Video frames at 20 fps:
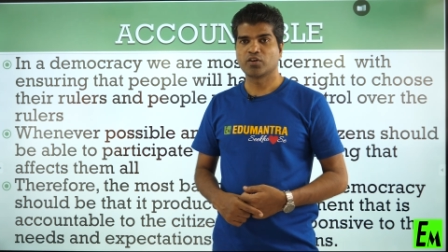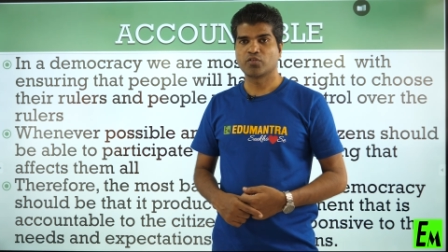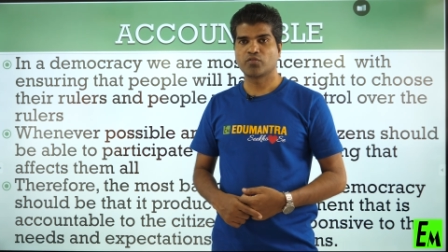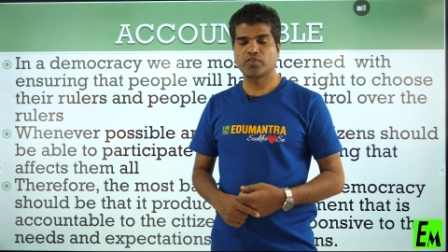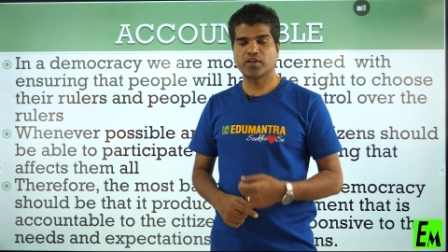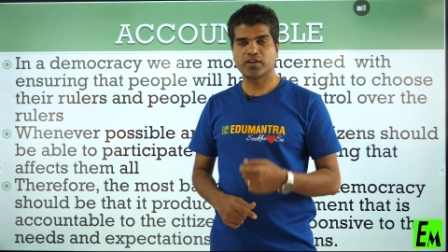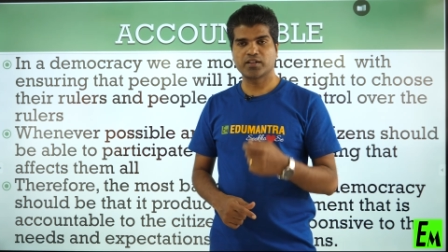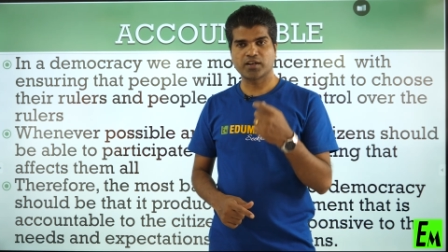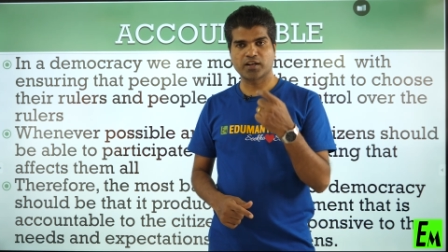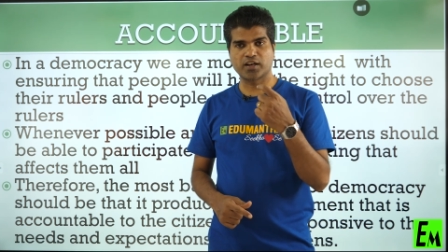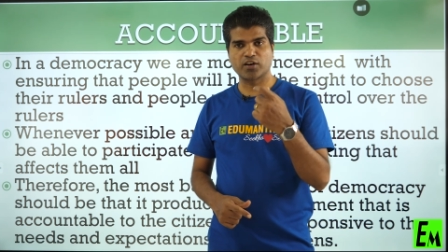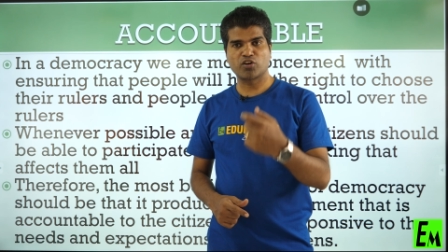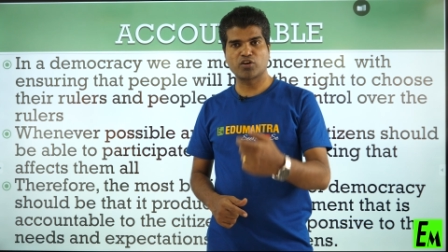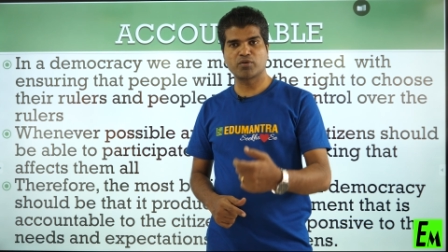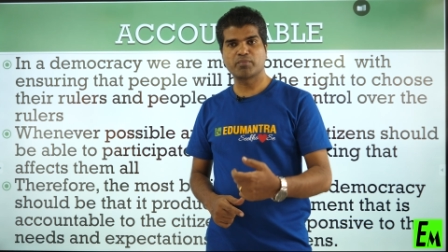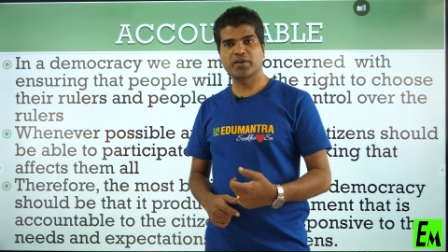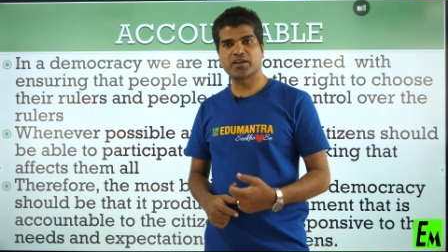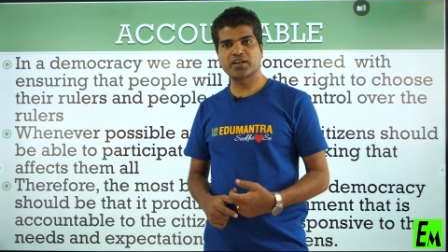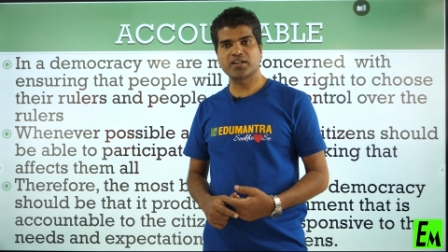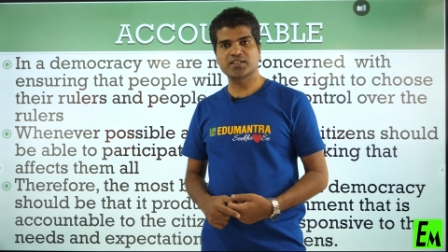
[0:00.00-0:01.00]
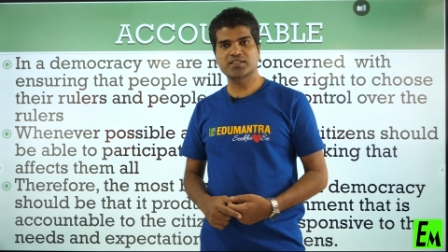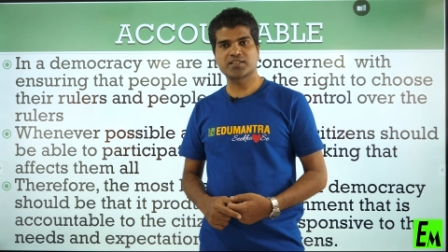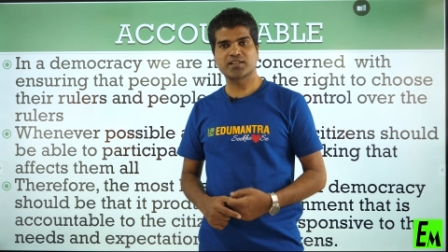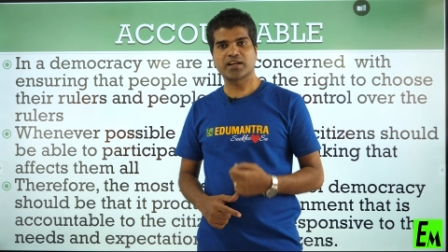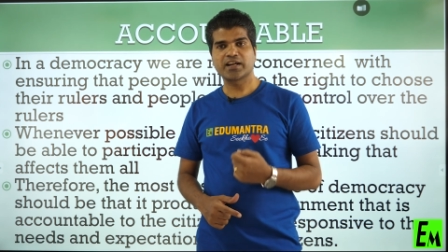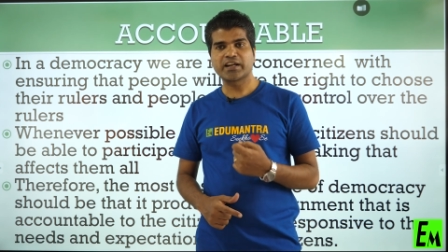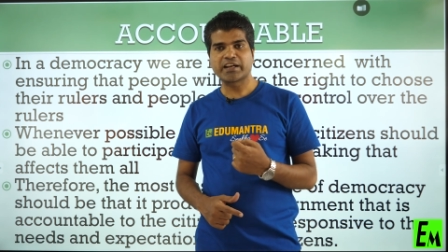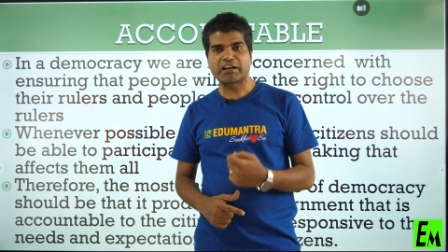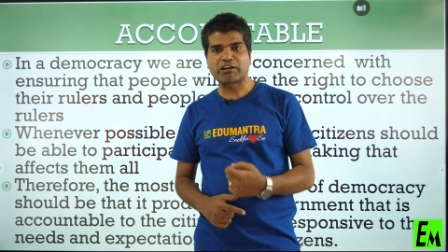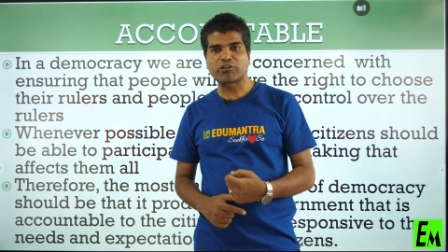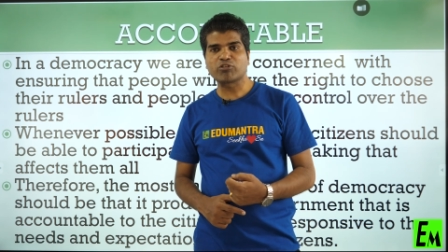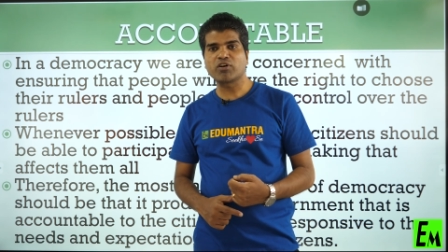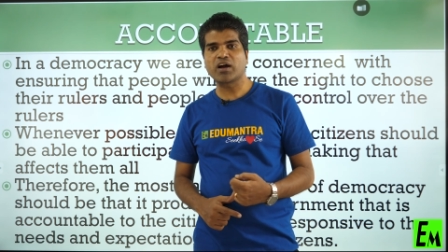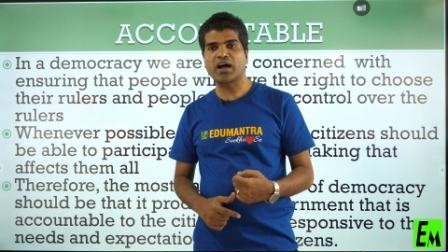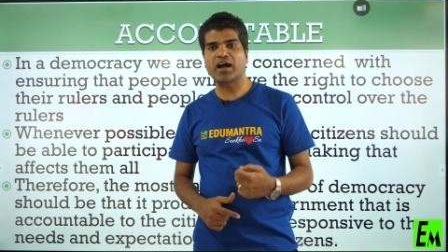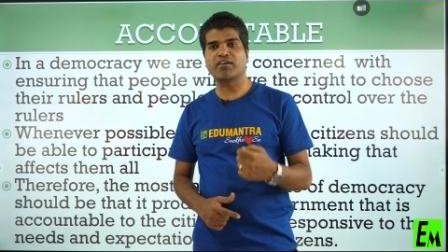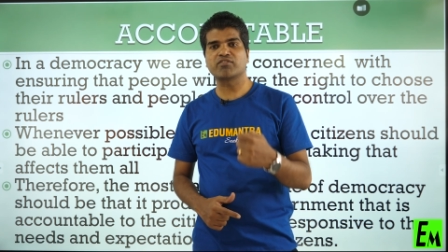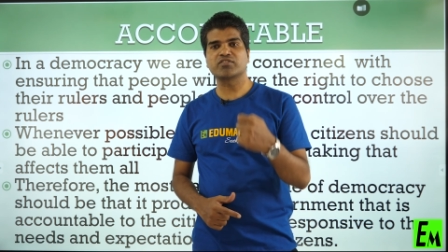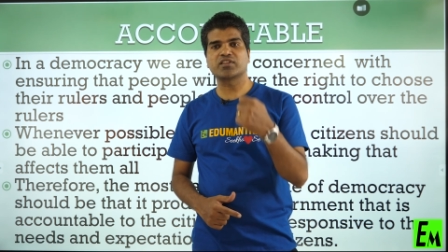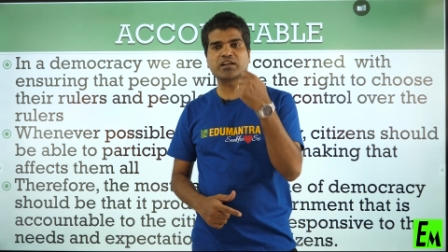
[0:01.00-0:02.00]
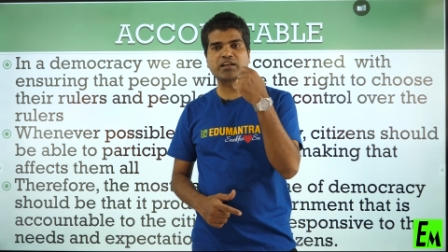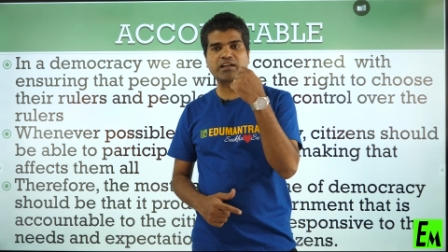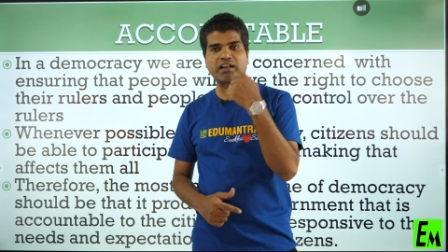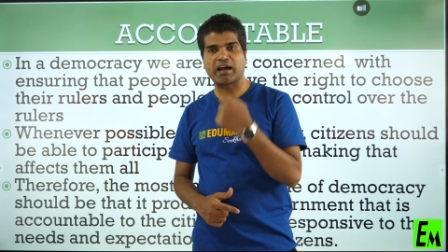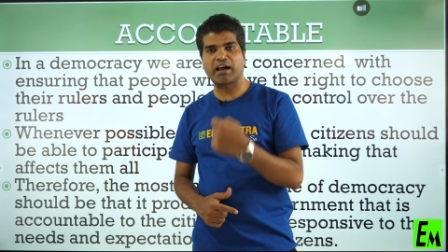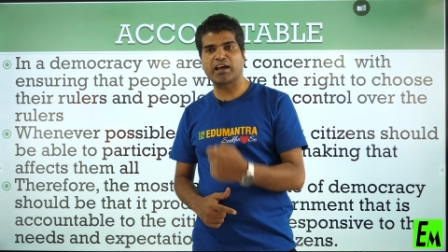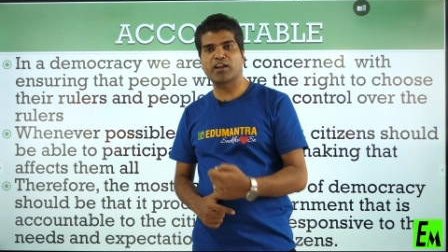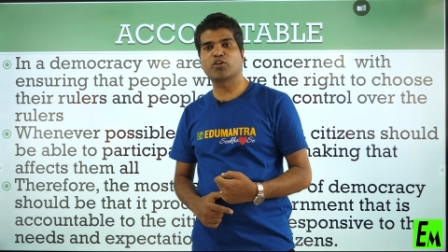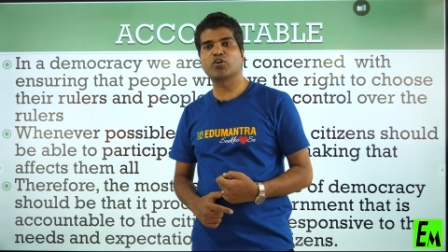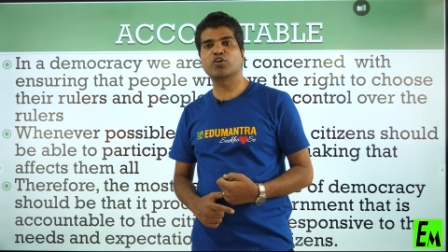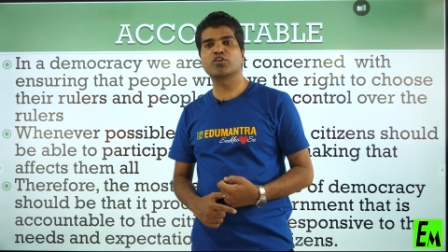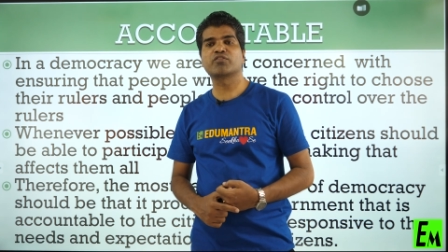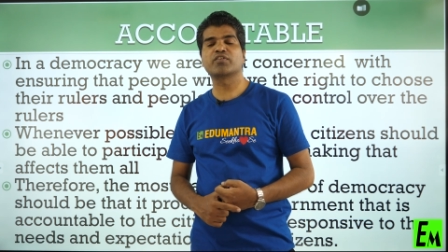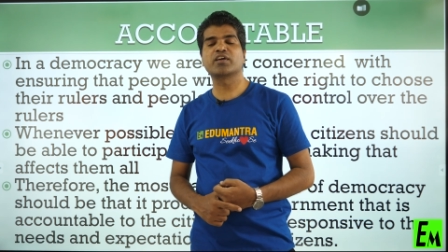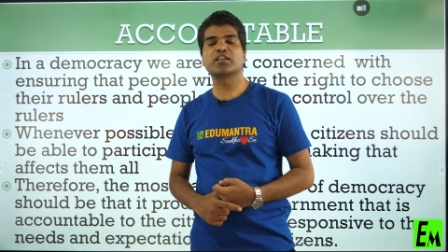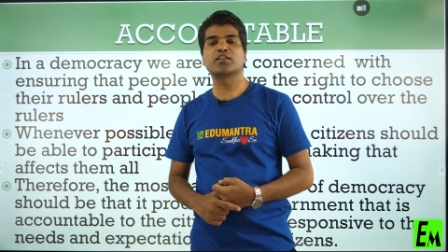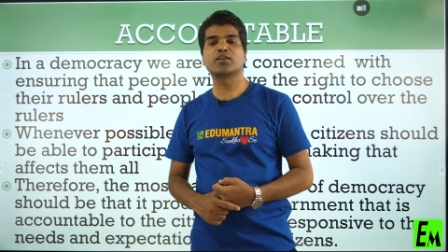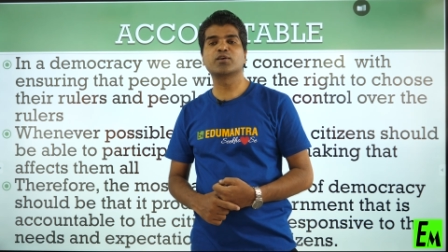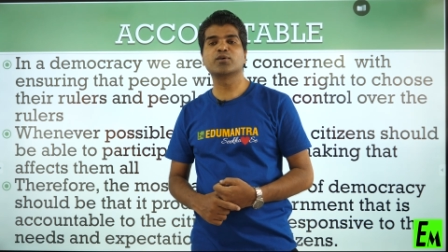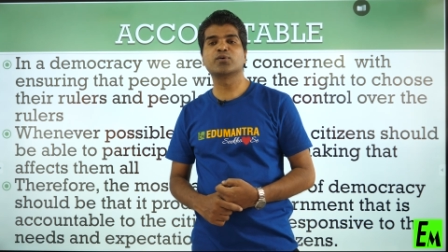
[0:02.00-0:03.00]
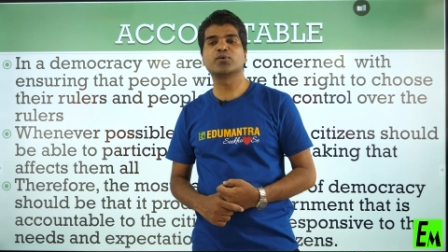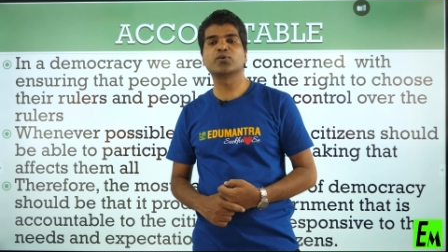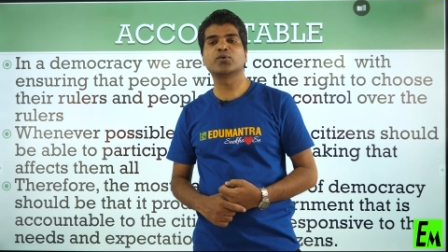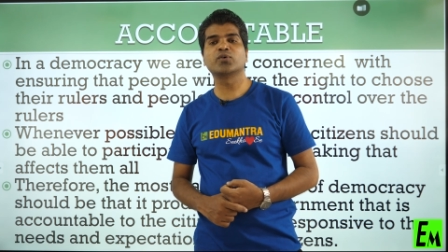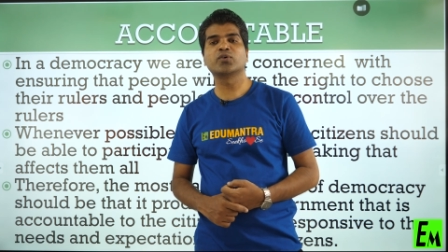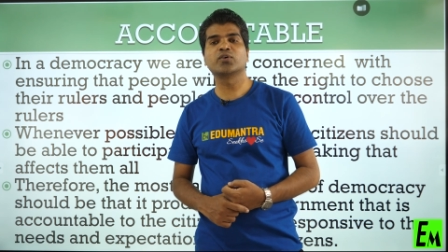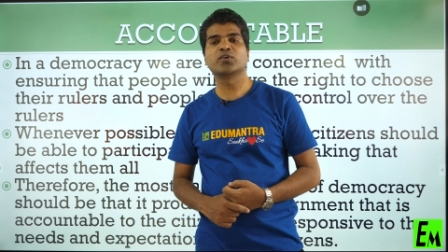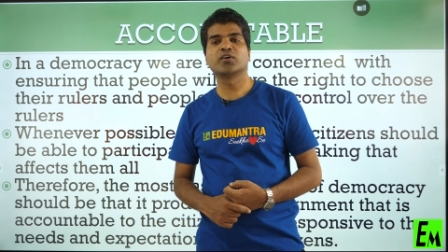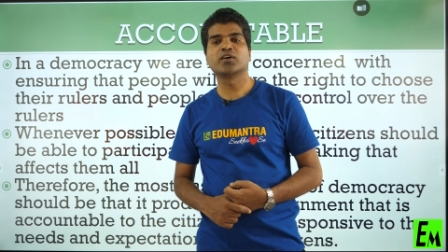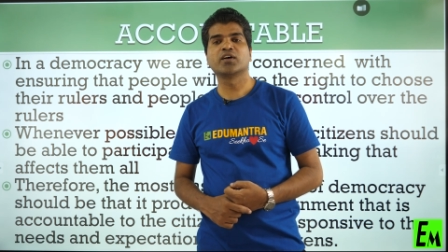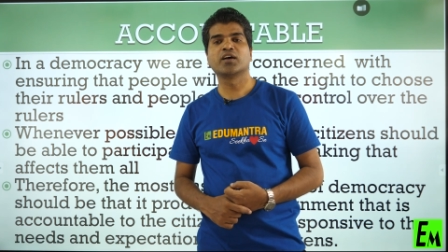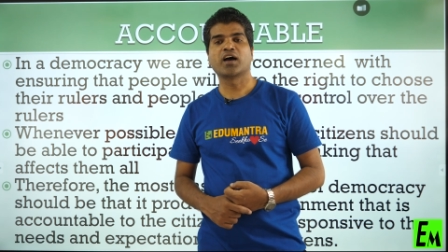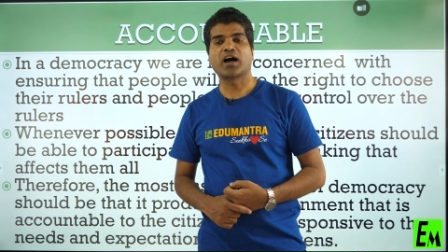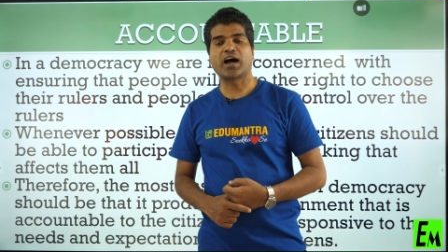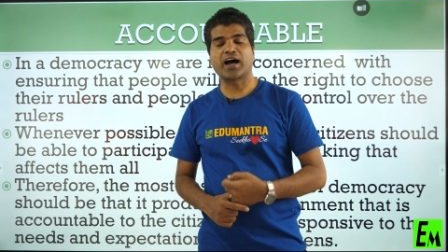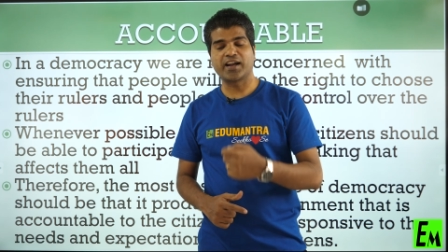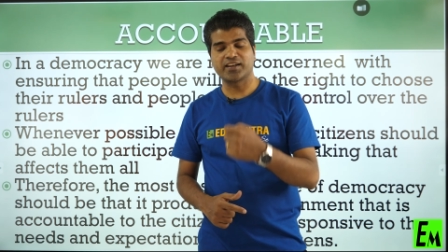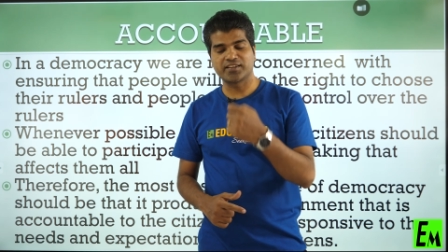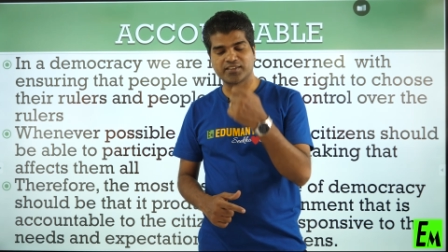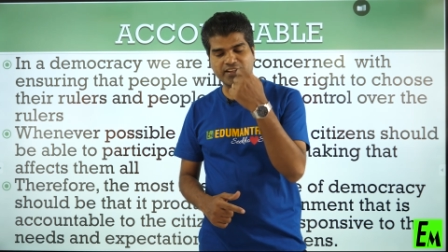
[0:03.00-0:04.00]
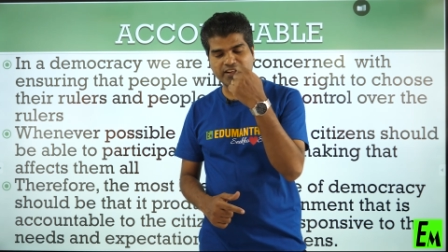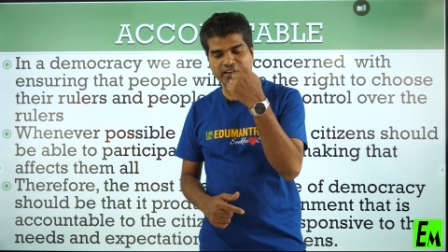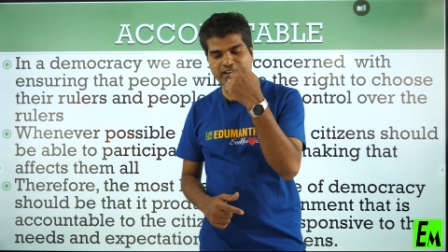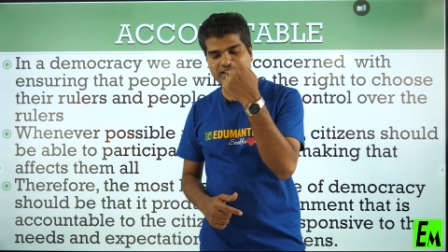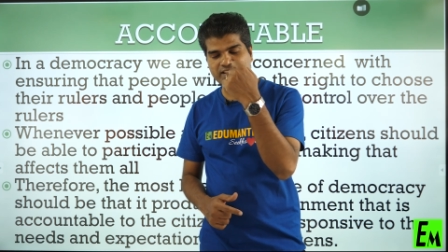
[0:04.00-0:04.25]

When the government is ready to have the dialogue with you and